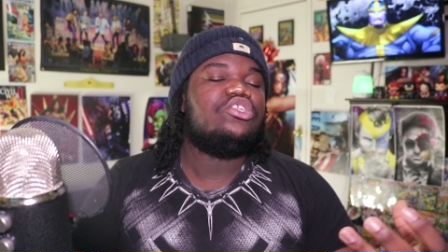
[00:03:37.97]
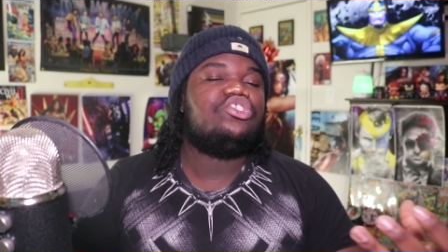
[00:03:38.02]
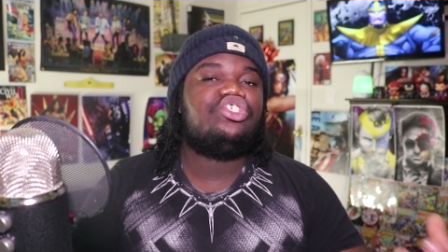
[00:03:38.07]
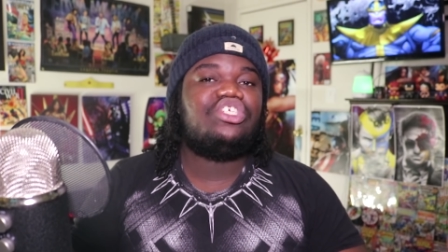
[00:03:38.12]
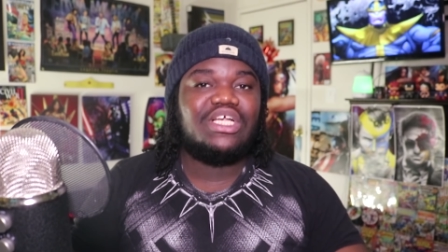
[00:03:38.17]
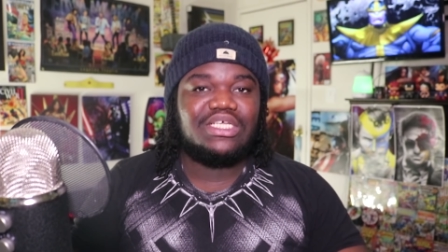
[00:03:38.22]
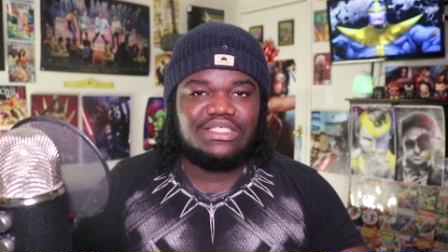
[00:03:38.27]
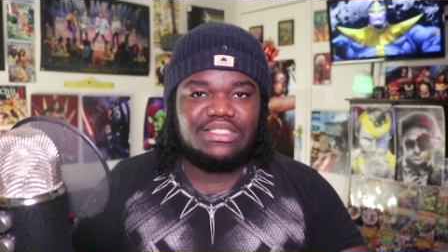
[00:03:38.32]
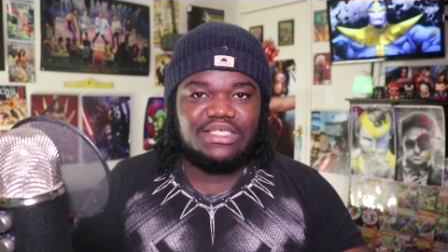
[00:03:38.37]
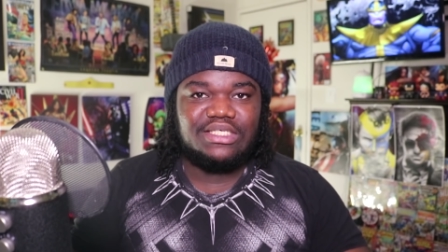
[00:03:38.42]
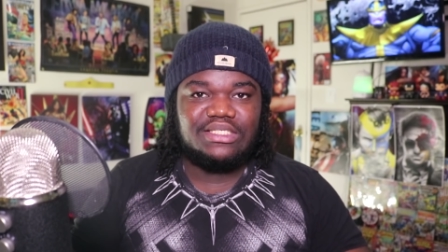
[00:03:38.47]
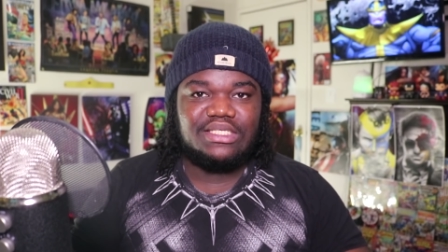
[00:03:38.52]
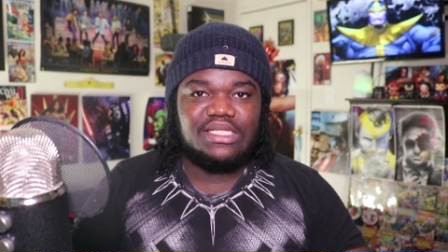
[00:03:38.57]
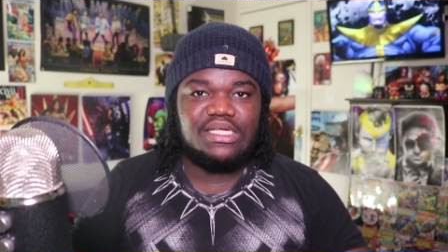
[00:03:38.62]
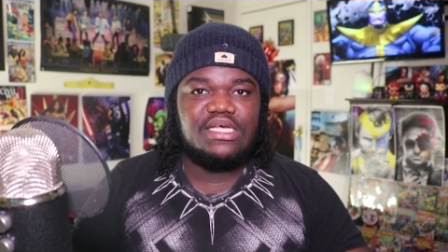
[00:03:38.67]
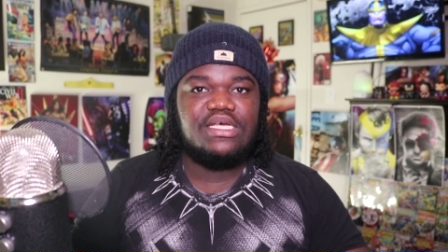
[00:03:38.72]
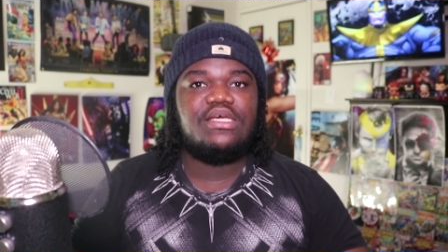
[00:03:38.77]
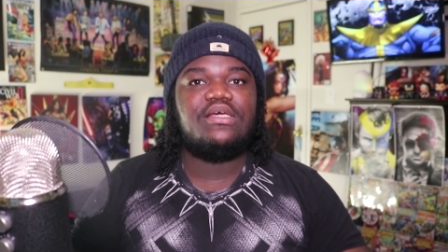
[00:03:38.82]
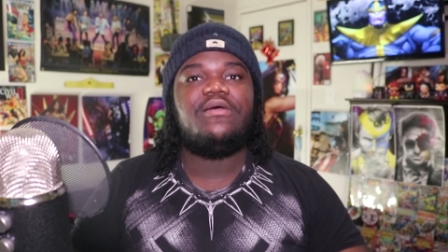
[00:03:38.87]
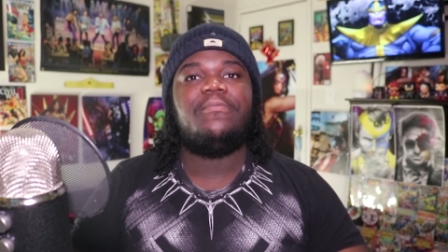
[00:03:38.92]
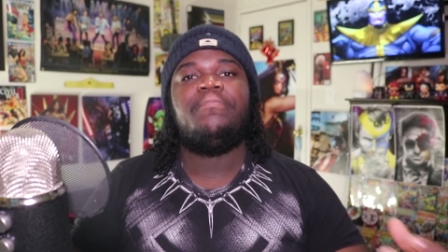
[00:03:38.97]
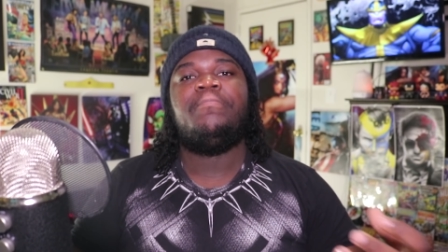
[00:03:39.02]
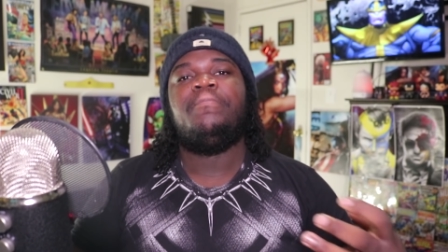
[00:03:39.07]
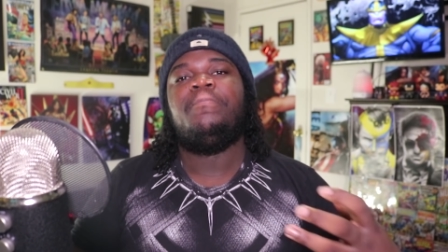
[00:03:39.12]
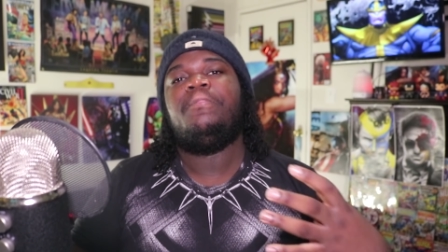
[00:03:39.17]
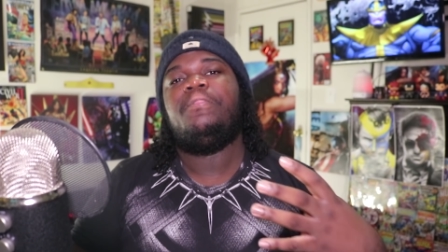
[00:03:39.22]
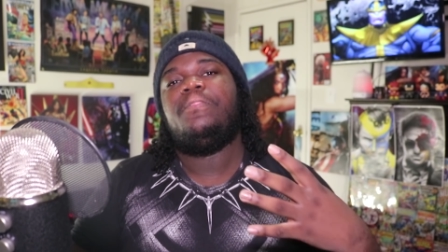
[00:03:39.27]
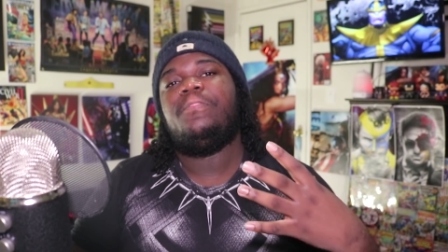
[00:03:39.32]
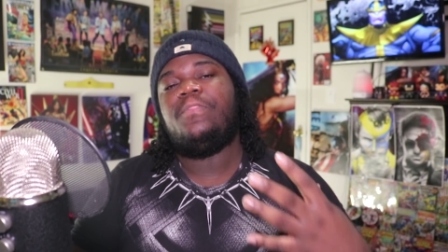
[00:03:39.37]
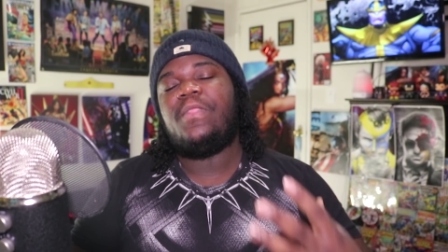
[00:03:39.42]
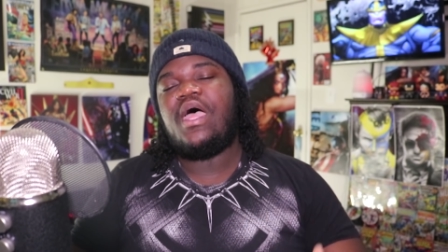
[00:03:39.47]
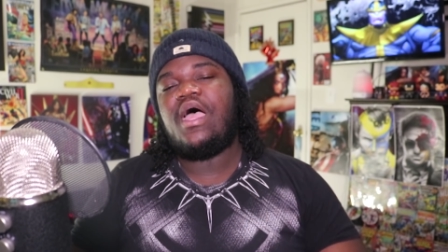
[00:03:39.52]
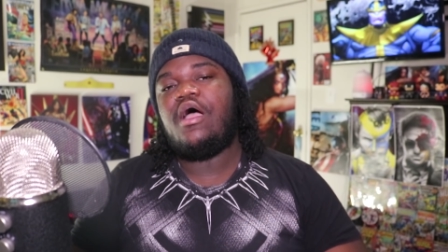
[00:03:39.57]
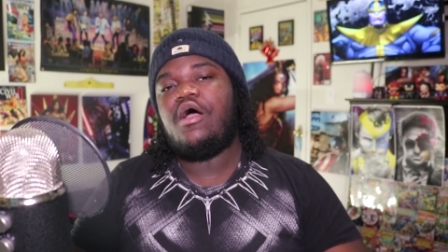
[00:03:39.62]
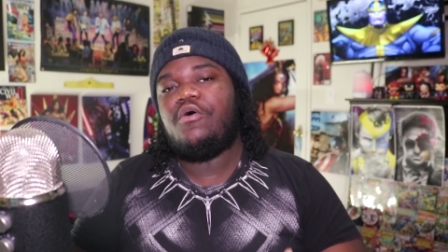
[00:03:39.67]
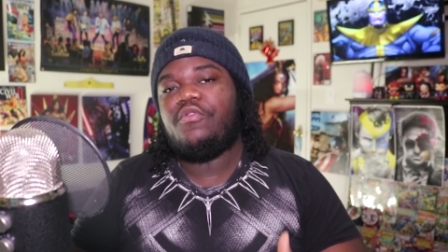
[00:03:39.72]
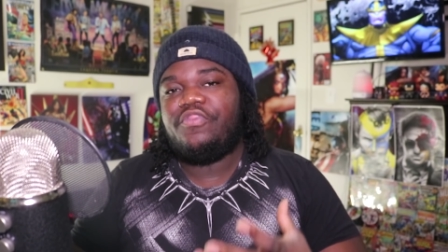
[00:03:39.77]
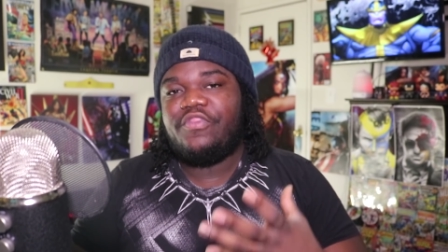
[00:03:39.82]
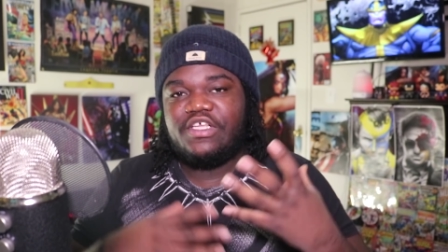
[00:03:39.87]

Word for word: Justice League. Now,